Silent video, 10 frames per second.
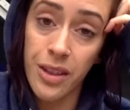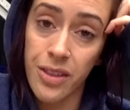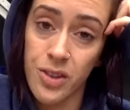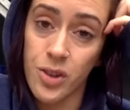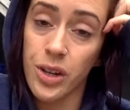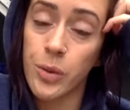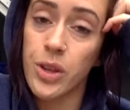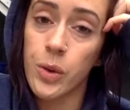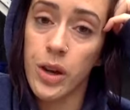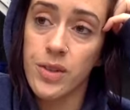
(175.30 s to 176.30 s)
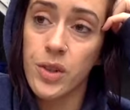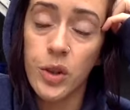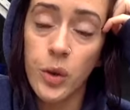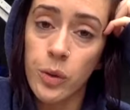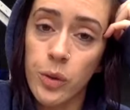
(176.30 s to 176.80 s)
this journey with you guys
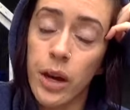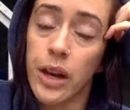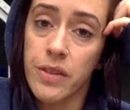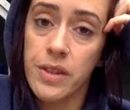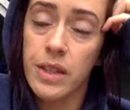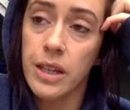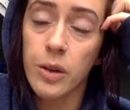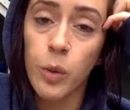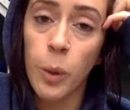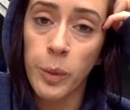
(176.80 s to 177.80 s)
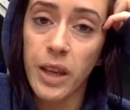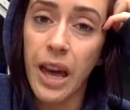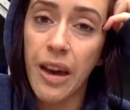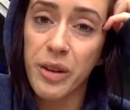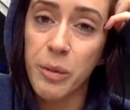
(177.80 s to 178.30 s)
too. I obviously won't be
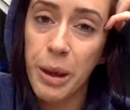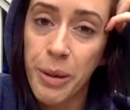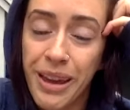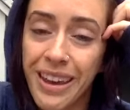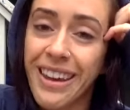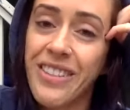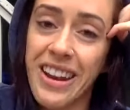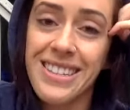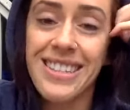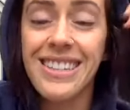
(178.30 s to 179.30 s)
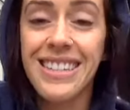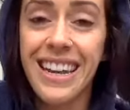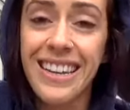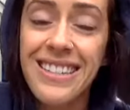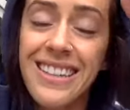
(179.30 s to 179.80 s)
having a baby in the next 60
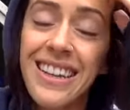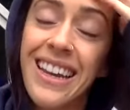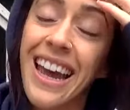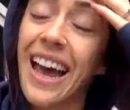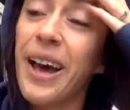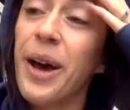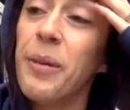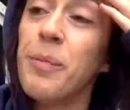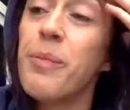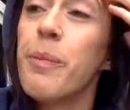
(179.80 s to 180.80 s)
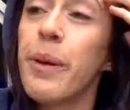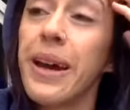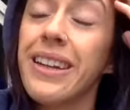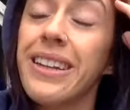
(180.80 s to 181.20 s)
days, but